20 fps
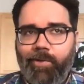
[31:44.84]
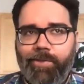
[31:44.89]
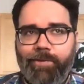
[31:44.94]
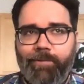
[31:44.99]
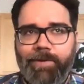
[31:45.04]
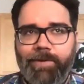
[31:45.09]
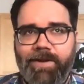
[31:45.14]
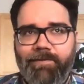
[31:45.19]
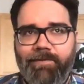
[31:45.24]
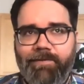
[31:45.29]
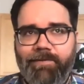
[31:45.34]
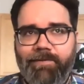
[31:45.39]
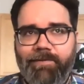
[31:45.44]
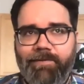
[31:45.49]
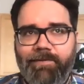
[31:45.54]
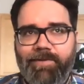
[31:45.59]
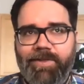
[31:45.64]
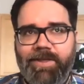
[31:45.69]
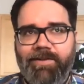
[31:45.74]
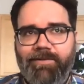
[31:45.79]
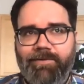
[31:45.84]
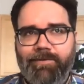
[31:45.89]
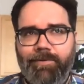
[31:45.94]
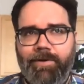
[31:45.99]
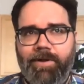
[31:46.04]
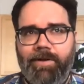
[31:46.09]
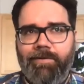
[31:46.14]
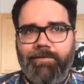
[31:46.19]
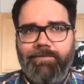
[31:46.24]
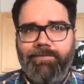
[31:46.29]
three of these sort of
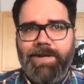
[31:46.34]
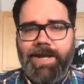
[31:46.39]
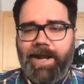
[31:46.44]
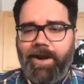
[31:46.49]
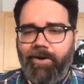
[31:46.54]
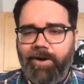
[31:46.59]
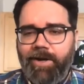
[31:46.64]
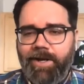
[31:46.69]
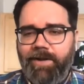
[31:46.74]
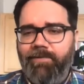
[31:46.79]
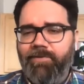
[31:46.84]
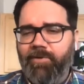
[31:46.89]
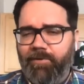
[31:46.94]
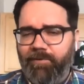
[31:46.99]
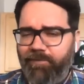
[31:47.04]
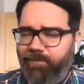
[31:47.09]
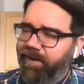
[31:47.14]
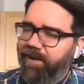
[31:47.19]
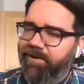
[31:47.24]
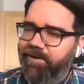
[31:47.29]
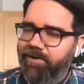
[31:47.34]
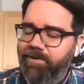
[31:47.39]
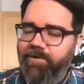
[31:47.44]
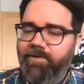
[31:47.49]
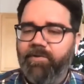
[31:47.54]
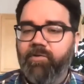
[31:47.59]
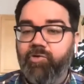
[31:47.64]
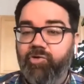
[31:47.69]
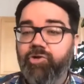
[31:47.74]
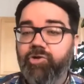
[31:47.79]
narratives or figures
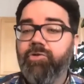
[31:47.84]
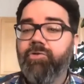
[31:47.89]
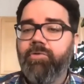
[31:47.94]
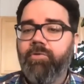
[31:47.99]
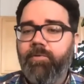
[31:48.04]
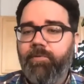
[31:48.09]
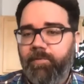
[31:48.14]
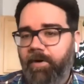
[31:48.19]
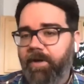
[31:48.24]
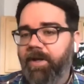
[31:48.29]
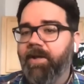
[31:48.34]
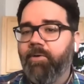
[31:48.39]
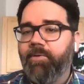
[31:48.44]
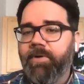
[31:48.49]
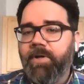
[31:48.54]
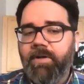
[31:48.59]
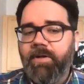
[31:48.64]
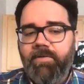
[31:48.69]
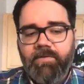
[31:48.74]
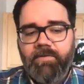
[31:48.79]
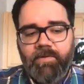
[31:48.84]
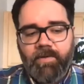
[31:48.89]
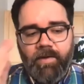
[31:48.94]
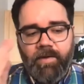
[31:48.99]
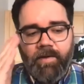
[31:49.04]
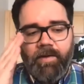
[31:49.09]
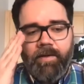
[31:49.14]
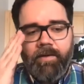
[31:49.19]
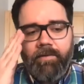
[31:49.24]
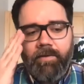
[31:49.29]
do for illness,
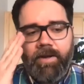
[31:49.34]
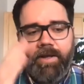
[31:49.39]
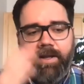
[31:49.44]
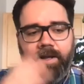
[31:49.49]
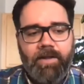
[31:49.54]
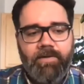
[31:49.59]
right?